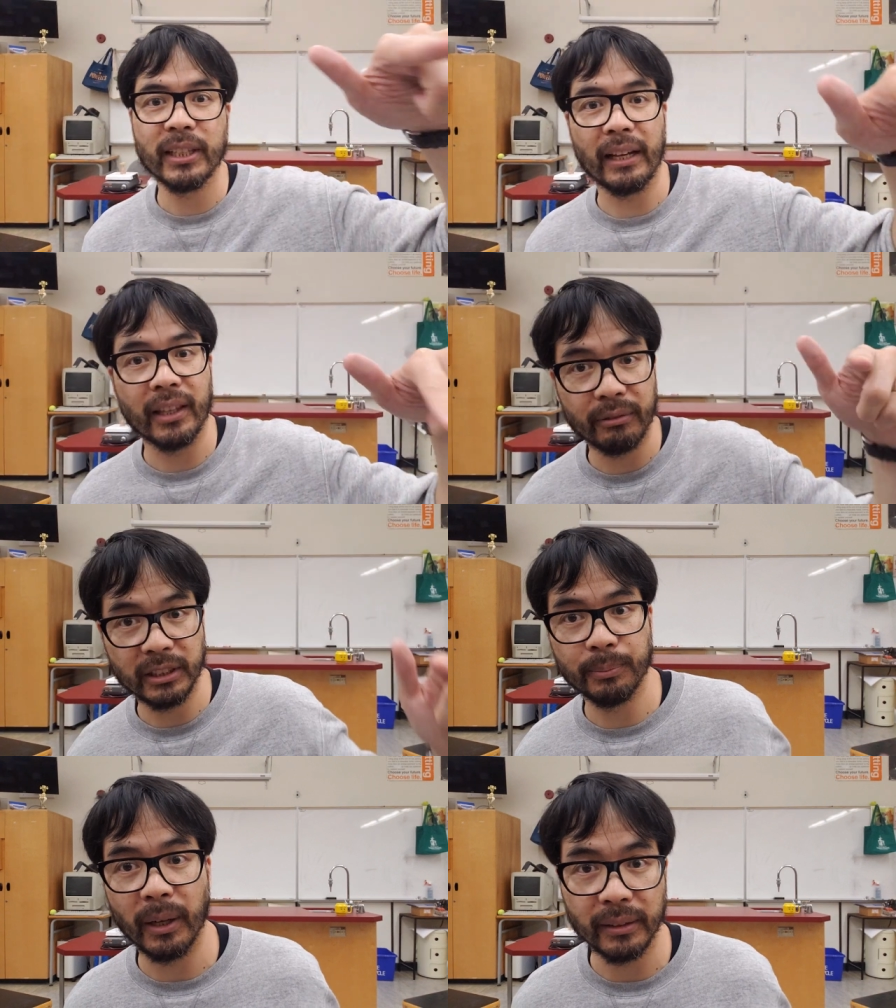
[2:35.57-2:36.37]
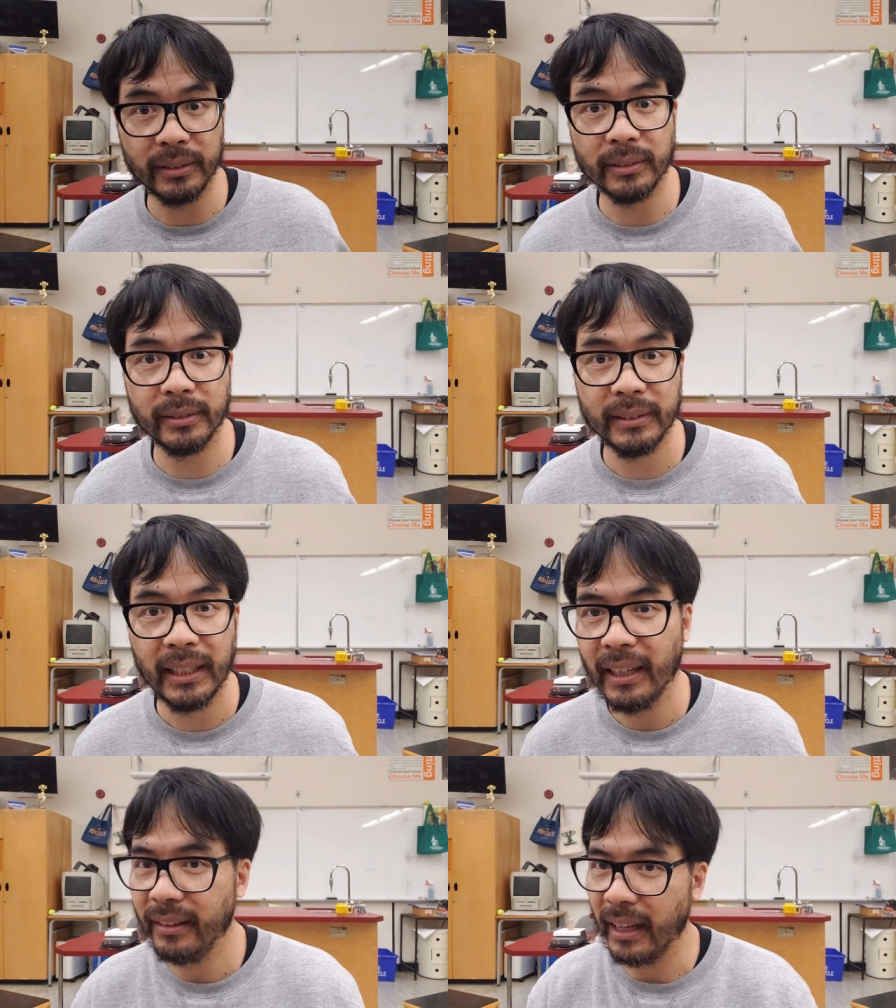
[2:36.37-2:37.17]
checked their responses.
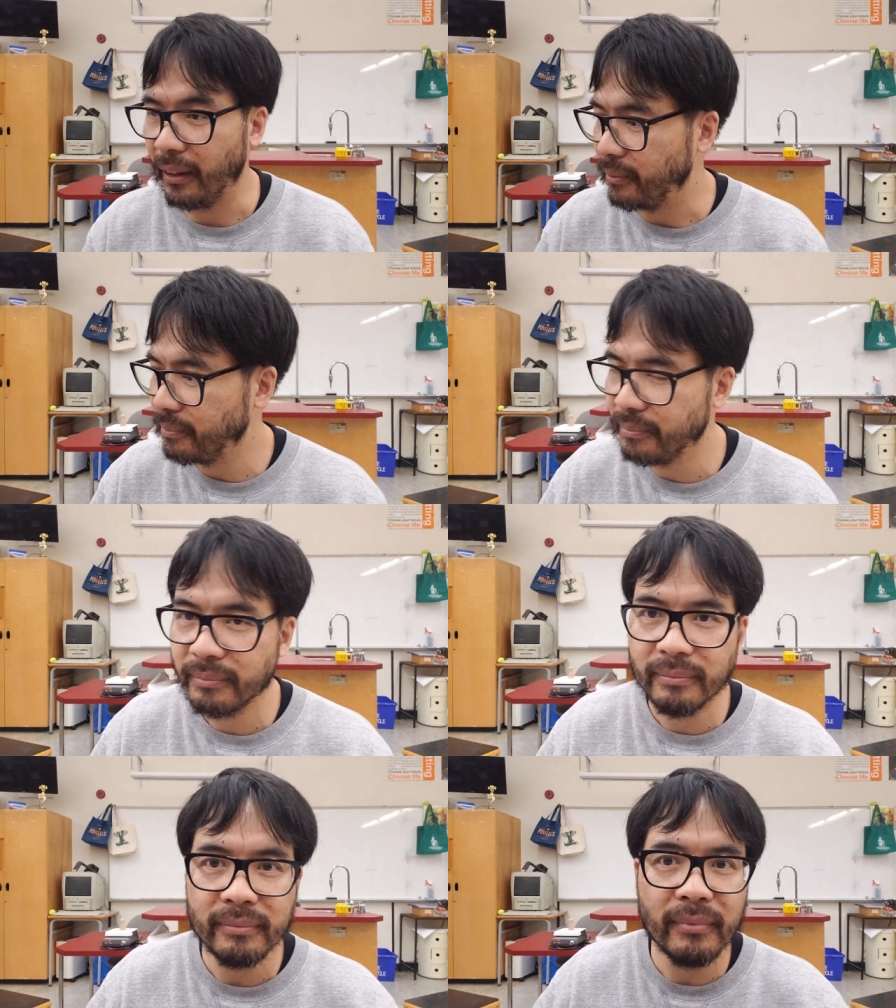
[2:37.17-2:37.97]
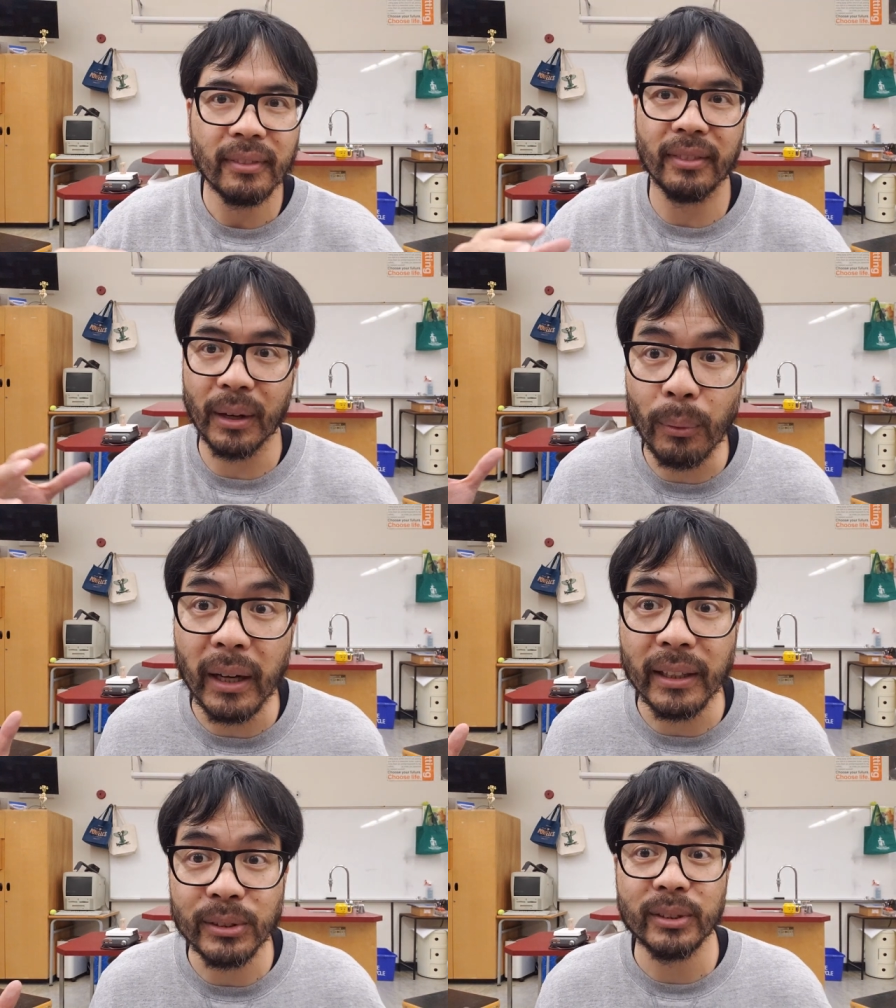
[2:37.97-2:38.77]
Now, there
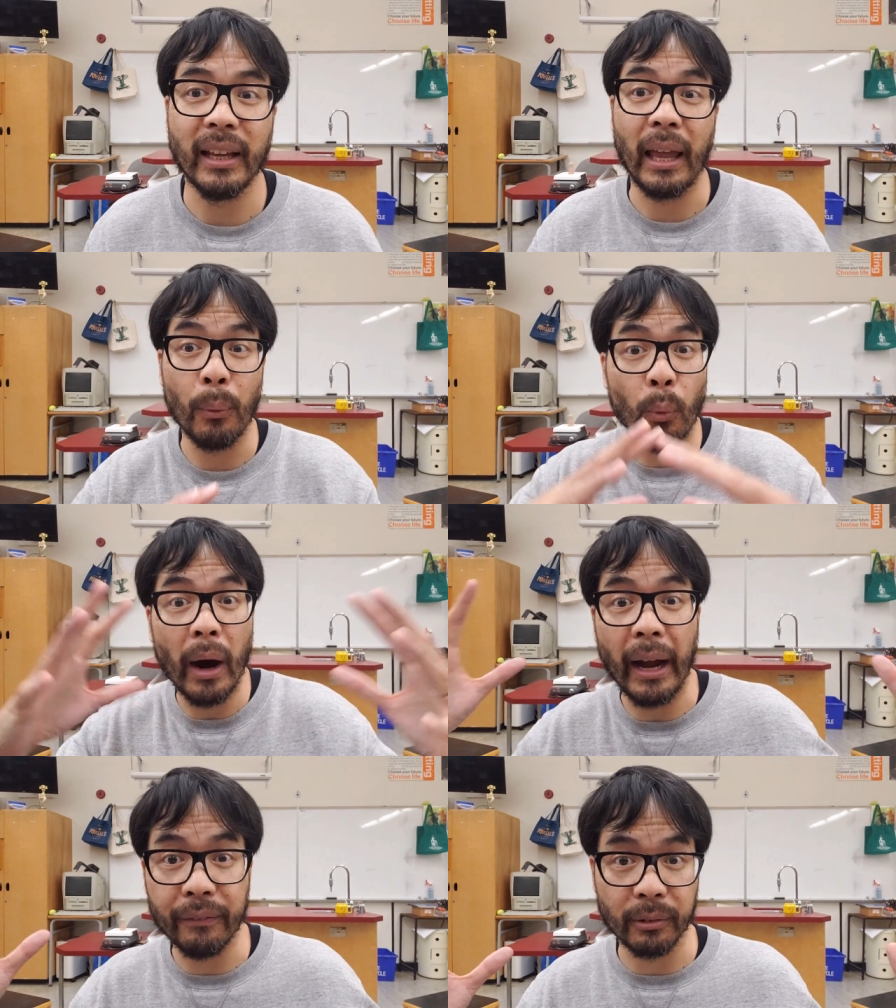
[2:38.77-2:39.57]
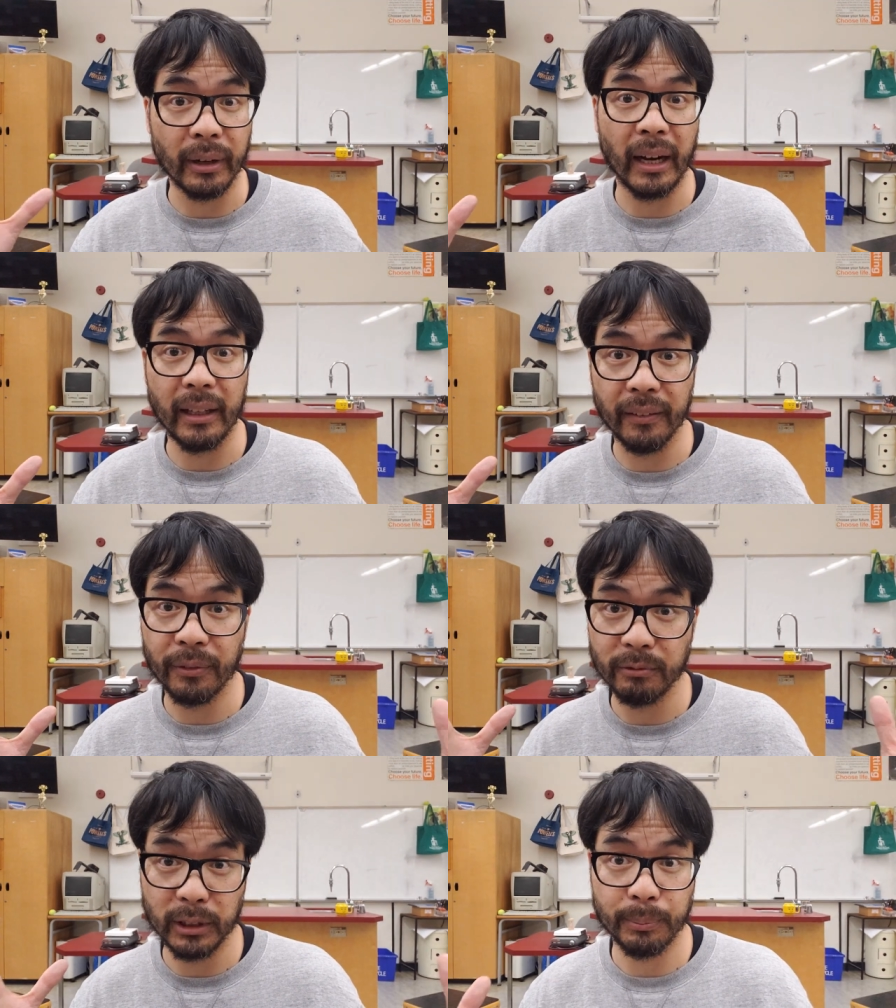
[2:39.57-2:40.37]
was a wide variety
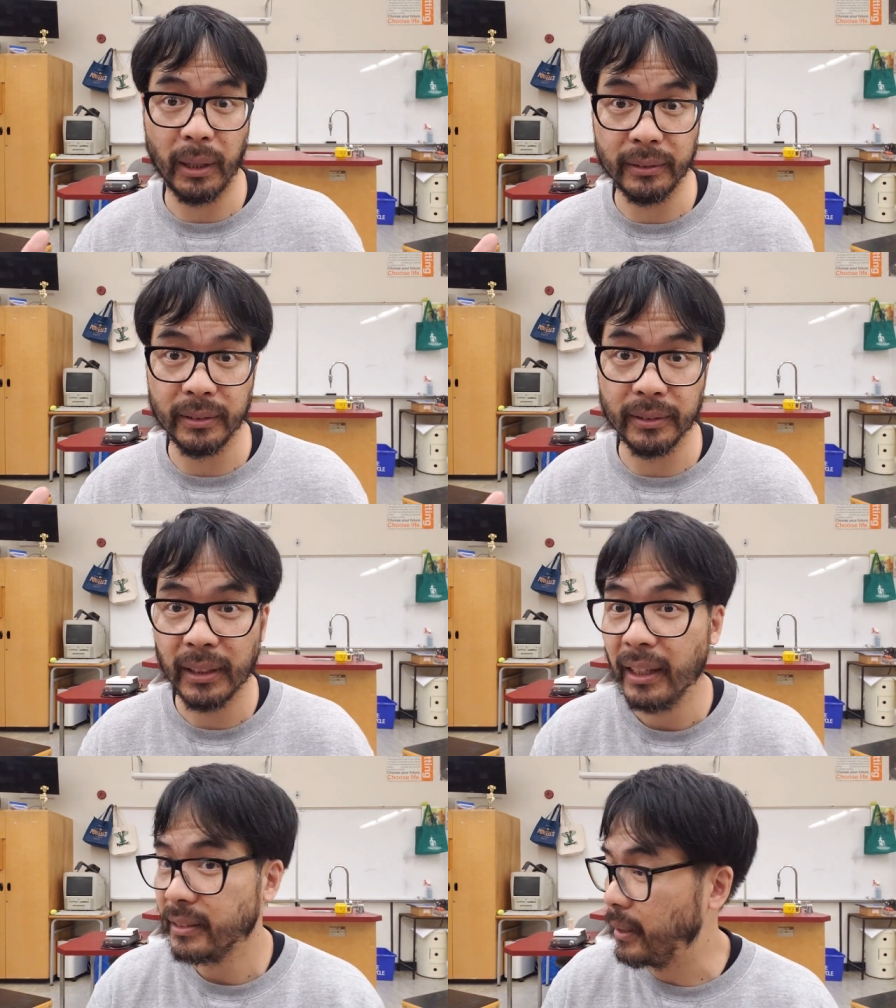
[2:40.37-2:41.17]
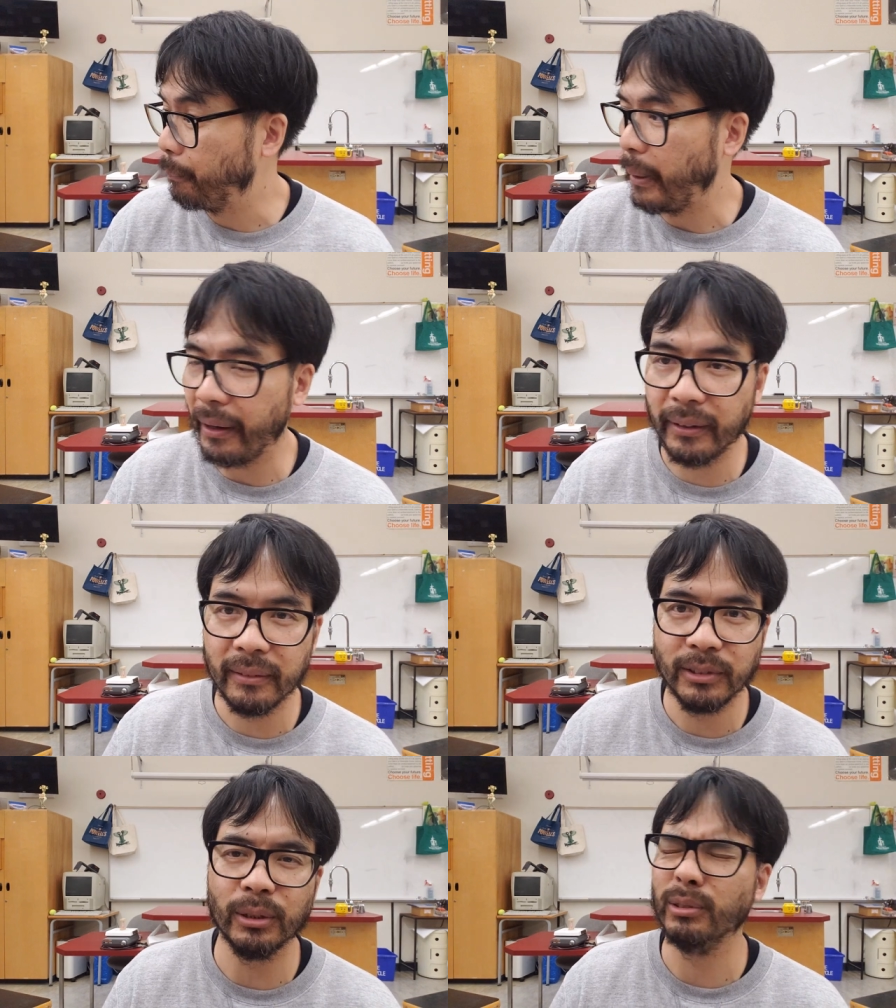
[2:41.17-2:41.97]
of responses. Some
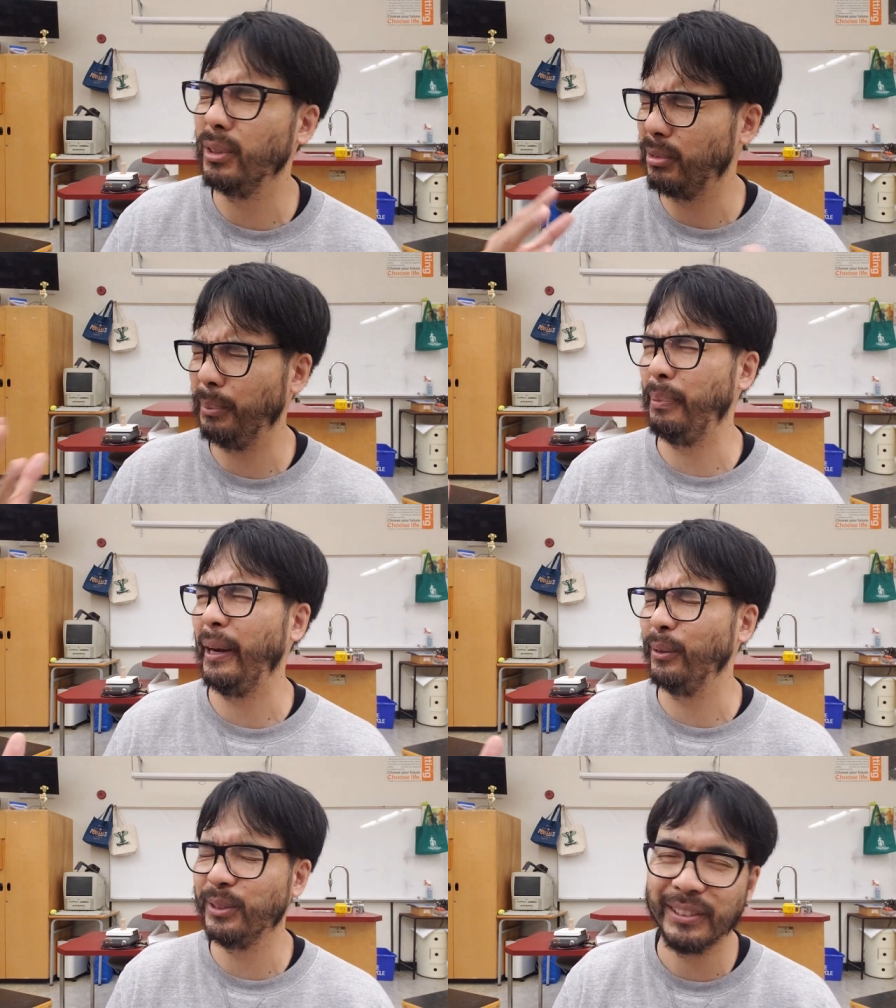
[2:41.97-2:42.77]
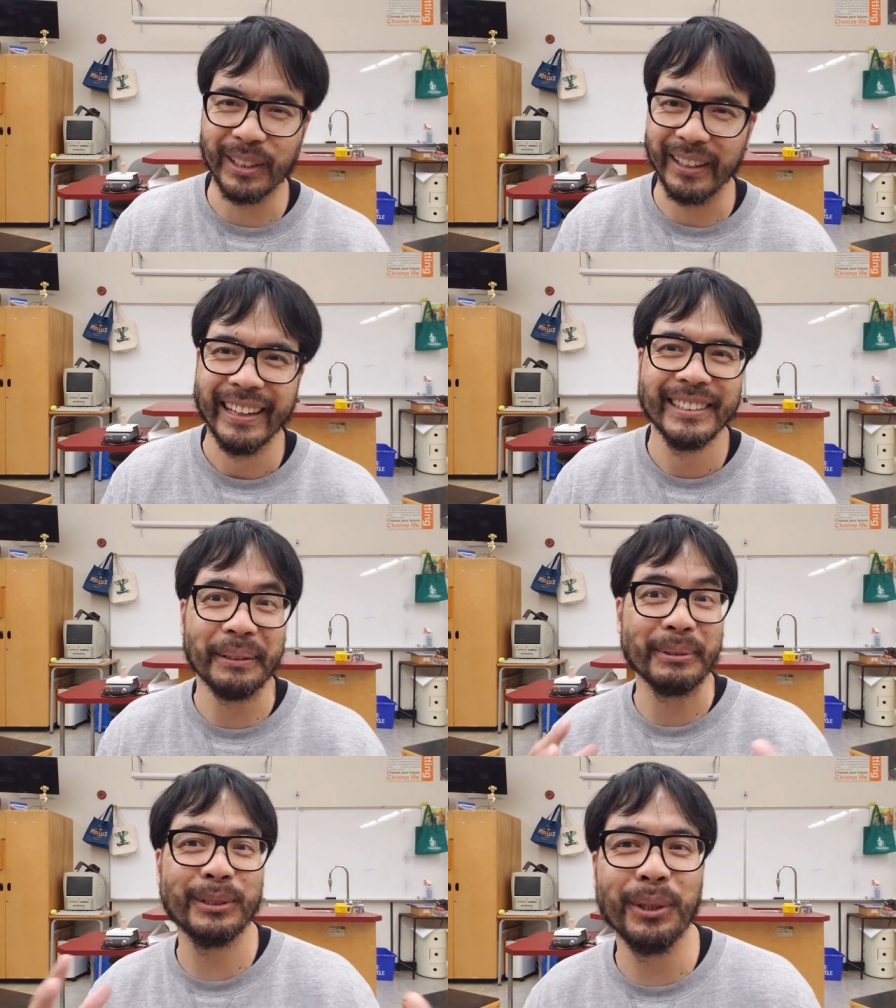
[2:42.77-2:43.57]
parents, so, so, some parents, sorry,
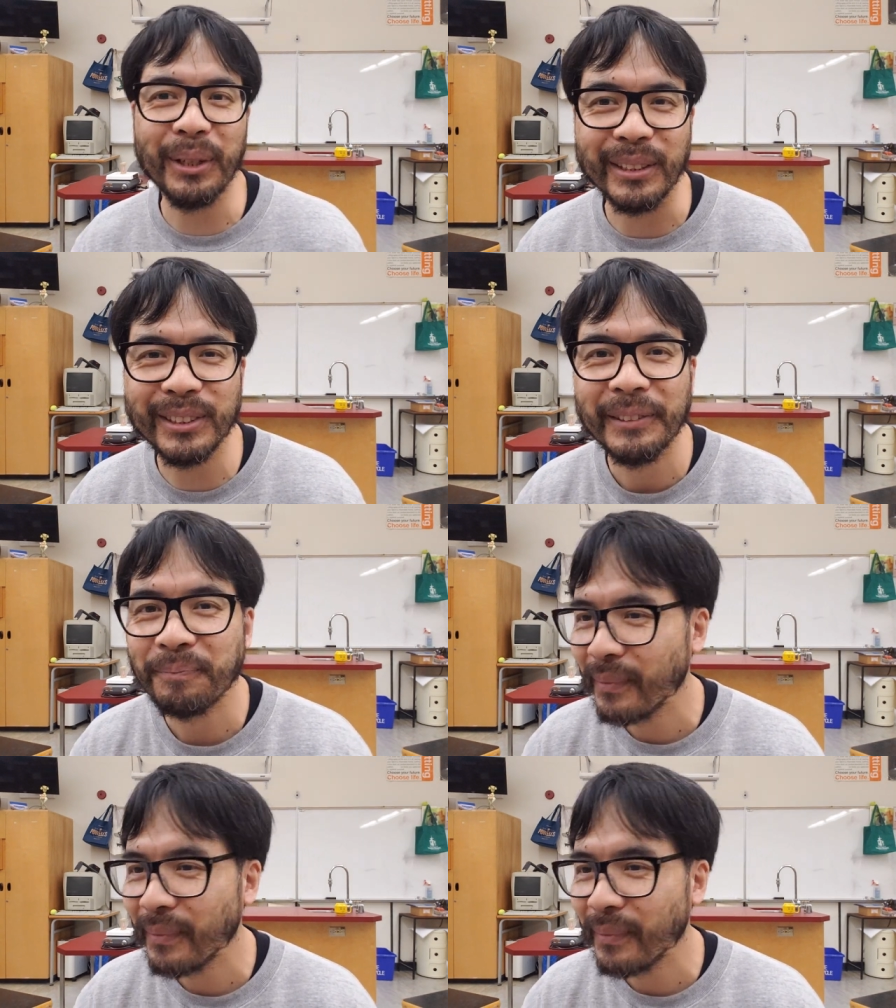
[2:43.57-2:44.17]
some students